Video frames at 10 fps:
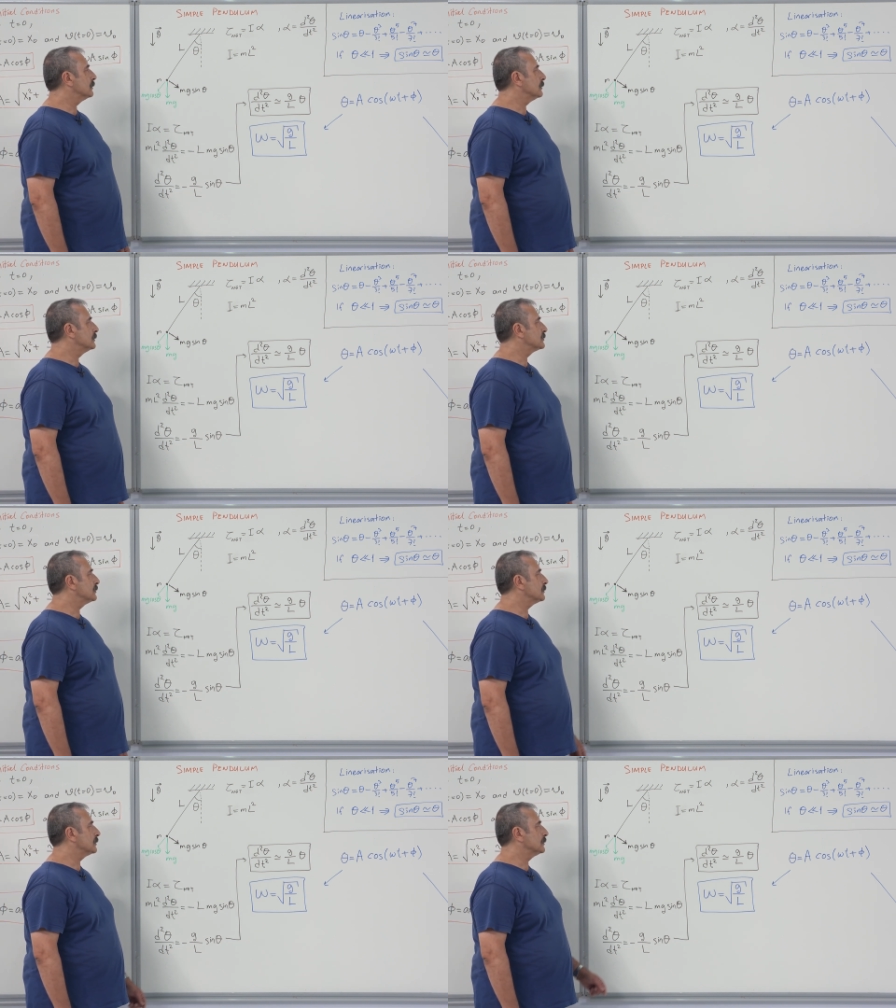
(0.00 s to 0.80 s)
Uh, it's
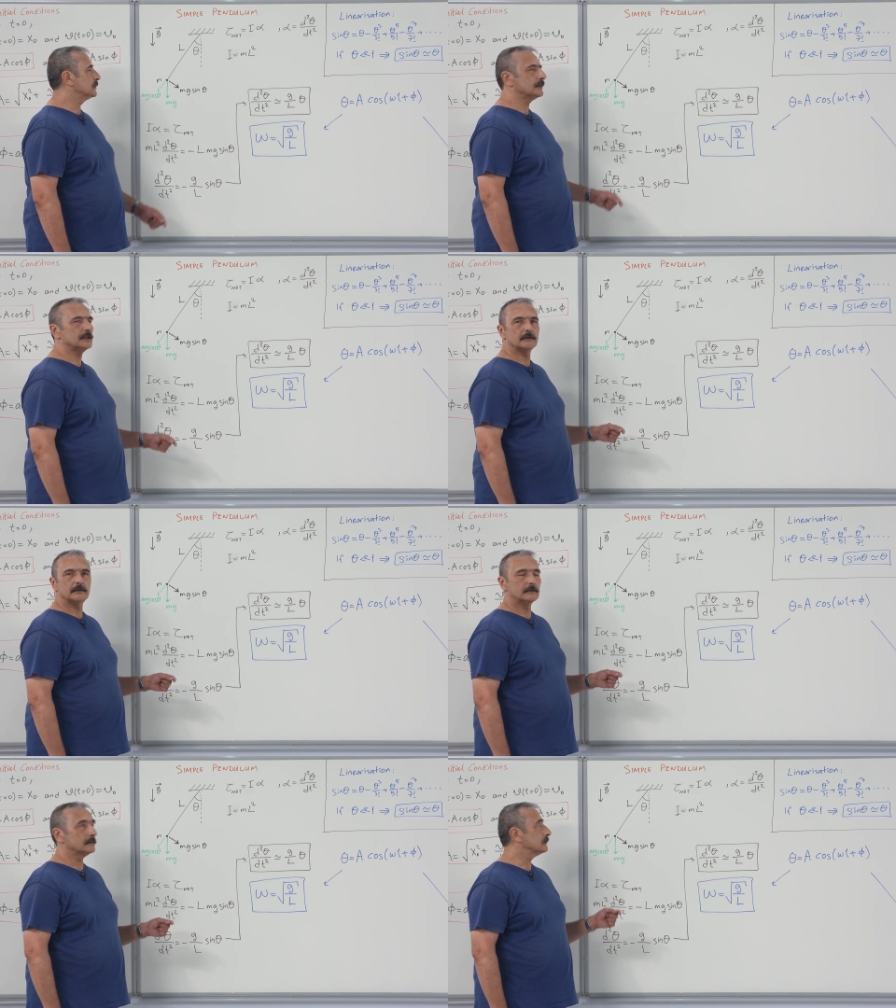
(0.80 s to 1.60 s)
not a real
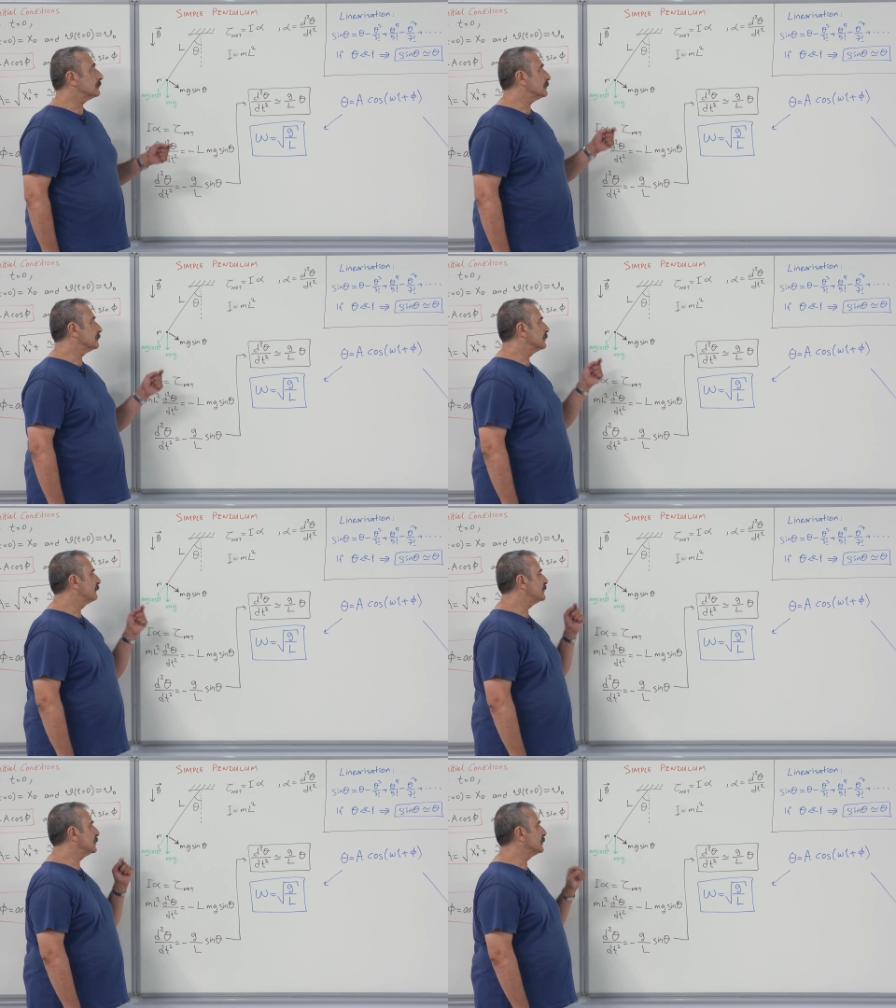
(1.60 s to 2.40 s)
uh,
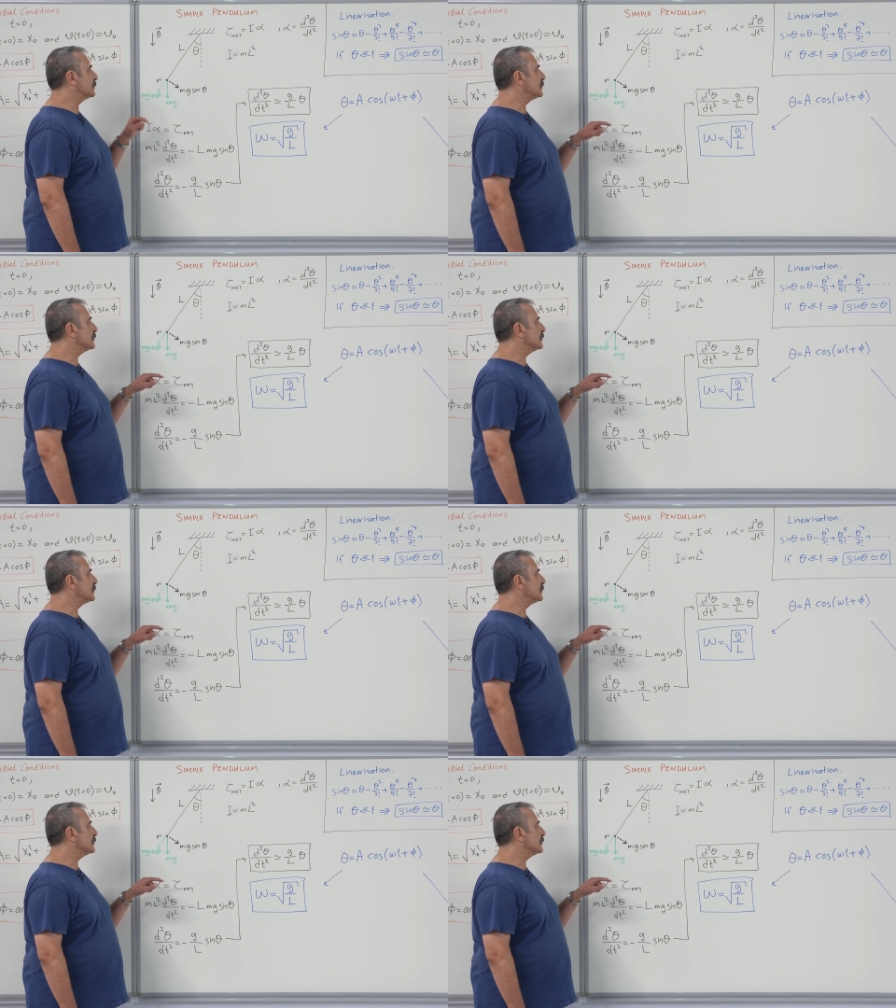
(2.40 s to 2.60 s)
physical